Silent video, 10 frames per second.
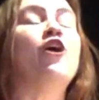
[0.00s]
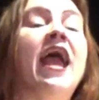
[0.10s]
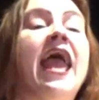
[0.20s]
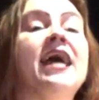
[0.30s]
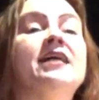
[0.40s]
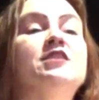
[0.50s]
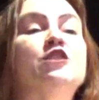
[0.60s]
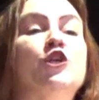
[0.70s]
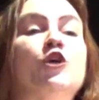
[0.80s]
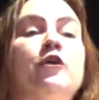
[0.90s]
Your
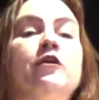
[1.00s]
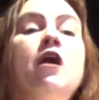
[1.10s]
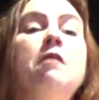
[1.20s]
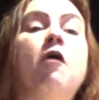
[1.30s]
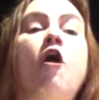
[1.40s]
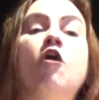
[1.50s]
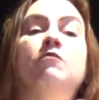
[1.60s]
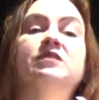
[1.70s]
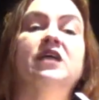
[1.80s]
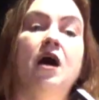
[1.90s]
hands turn
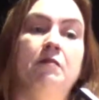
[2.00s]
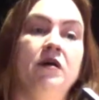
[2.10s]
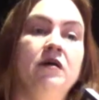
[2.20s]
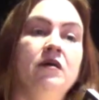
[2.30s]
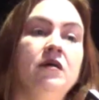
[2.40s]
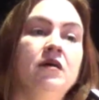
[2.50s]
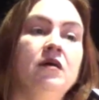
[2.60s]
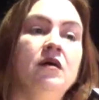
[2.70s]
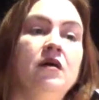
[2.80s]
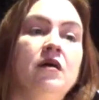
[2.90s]
palms up.
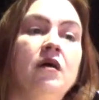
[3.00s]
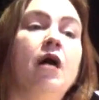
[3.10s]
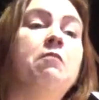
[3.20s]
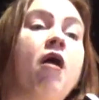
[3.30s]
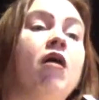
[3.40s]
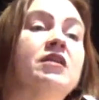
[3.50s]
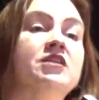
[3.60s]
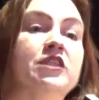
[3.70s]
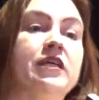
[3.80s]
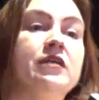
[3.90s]

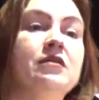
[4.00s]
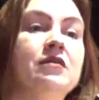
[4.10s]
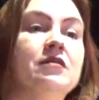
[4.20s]
Apology.